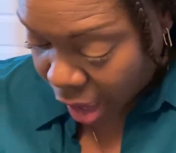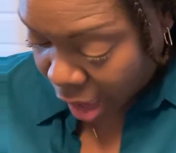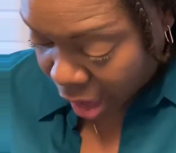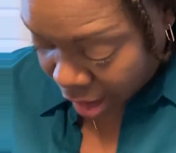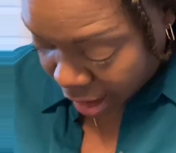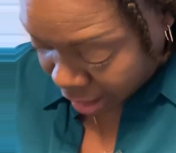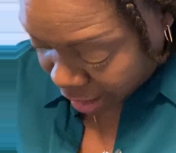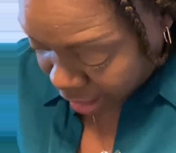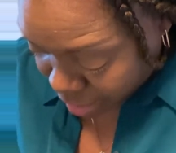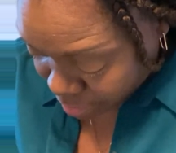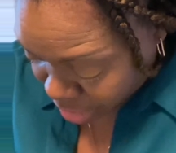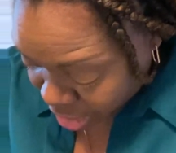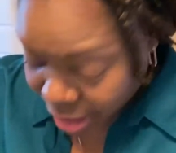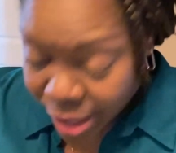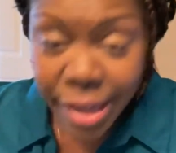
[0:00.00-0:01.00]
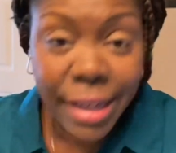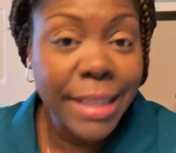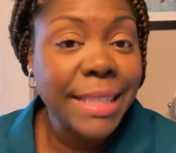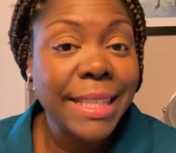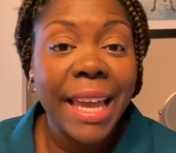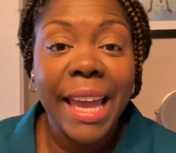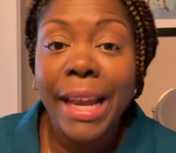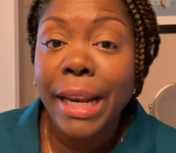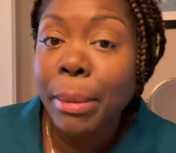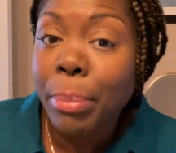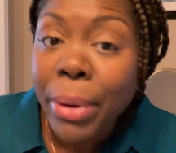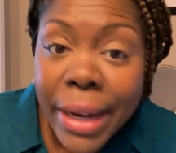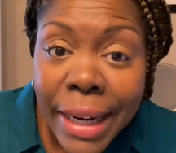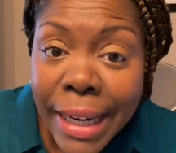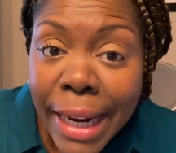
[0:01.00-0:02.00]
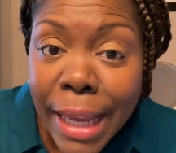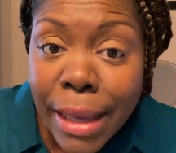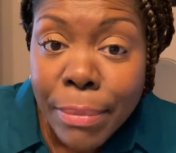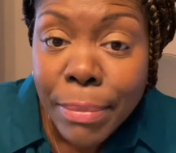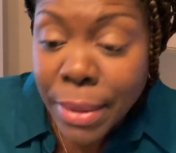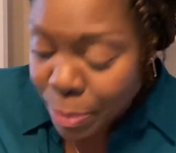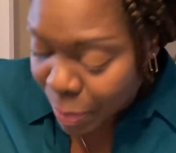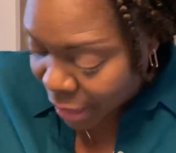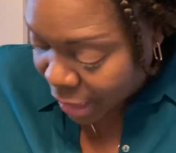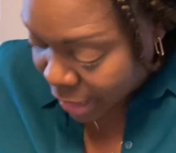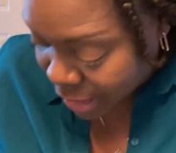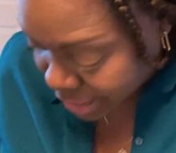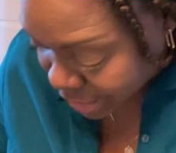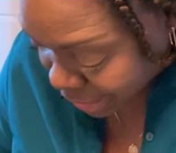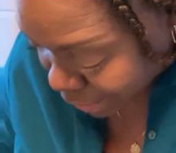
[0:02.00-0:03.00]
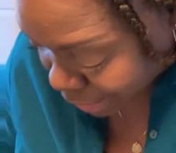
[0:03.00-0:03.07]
I am not going to say any brand names because it